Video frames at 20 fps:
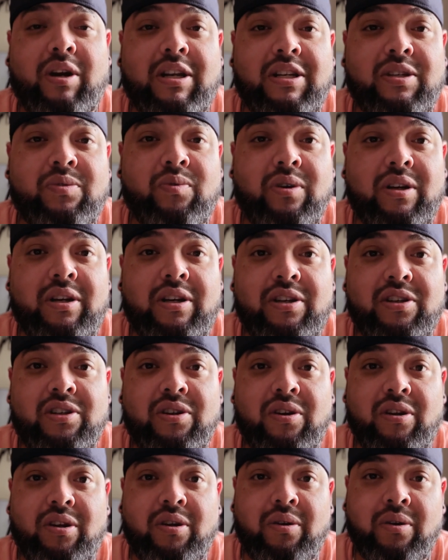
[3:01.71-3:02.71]
I just wanted to
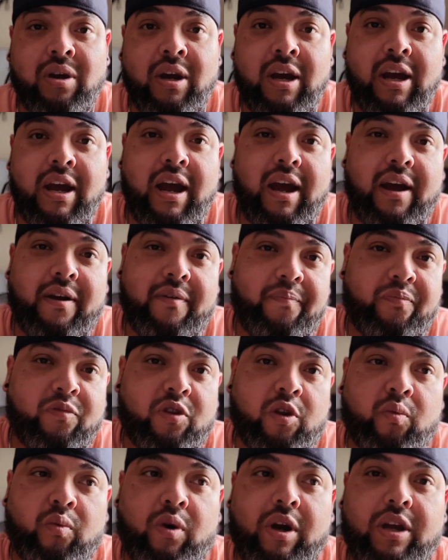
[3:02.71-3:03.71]
show you
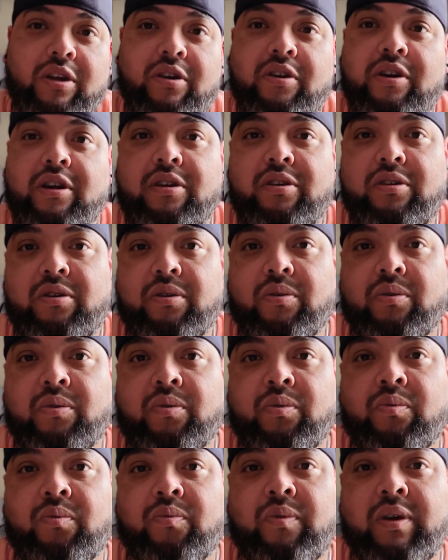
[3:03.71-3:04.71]
what you can
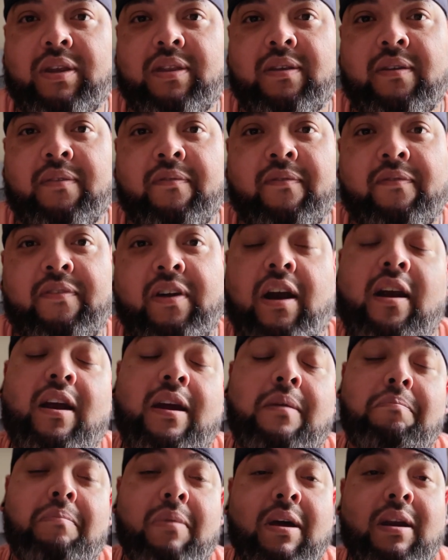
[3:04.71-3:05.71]
do with
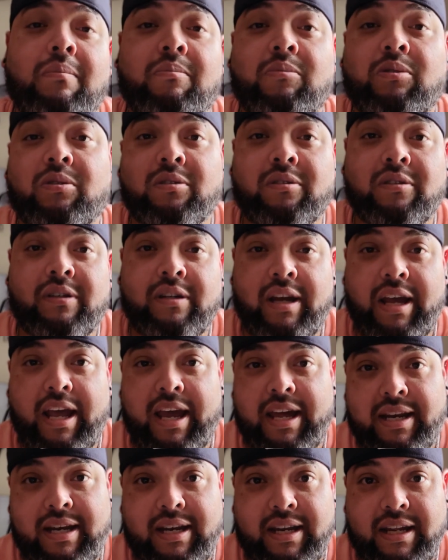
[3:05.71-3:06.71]
very minimal
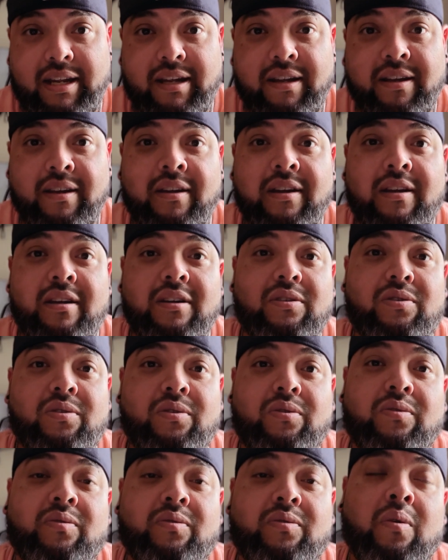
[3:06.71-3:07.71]
editing
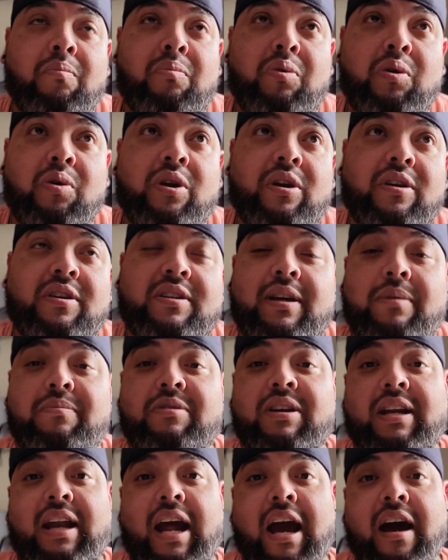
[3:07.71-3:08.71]
to pull your
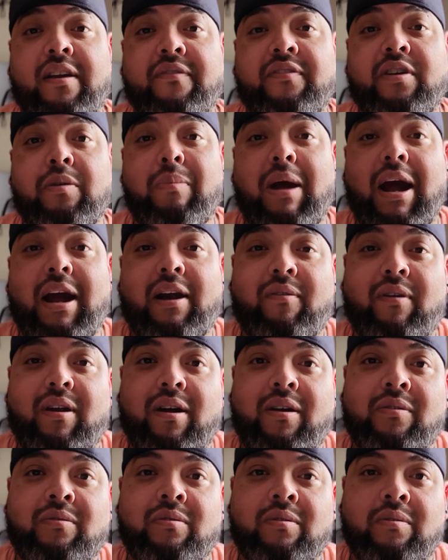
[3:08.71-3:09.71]
subject out of your
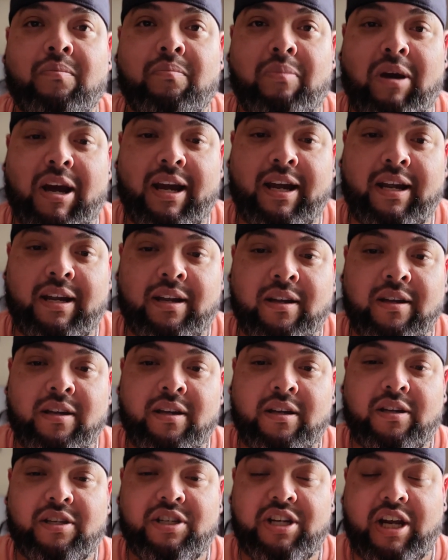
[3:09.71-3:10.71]
background by
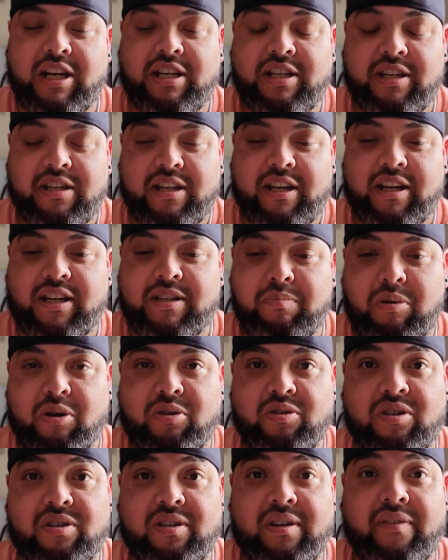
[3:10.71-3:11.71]
changing the
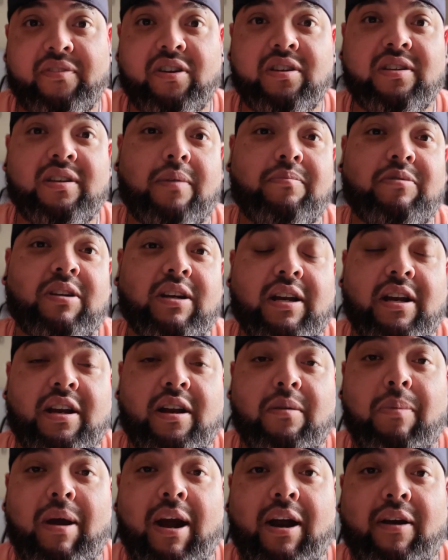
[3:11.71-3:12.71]
exposures of your subject in
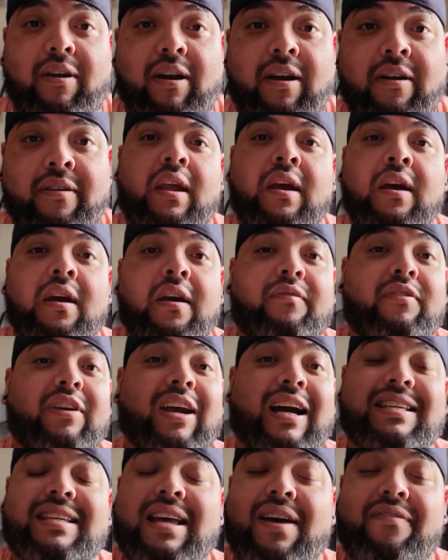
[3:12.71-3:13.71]
your background. If you
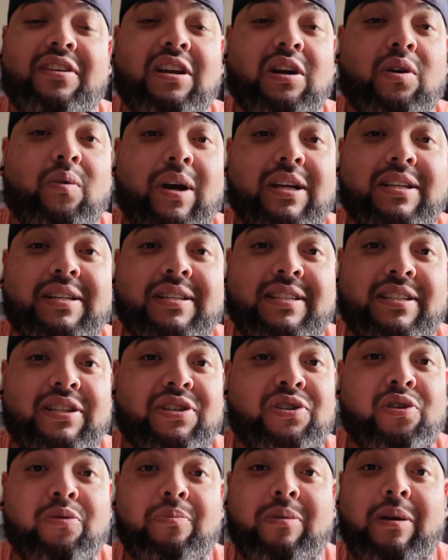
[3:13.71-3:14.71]
guys have any questions,
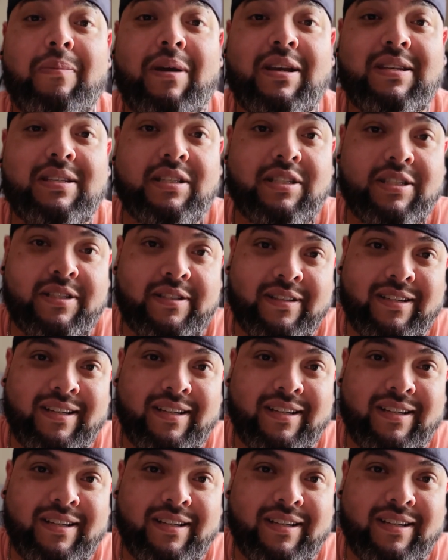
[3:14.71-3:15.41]
just shoot me a message.